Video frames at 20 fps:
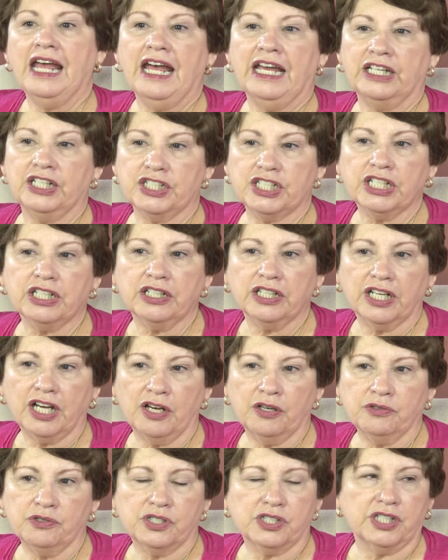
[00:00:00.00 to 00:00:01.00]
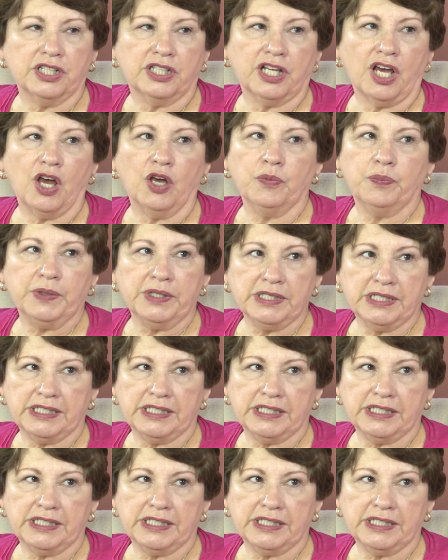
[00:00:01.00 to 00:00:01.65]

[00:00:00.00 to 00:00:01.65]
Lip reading: And until it goes to the open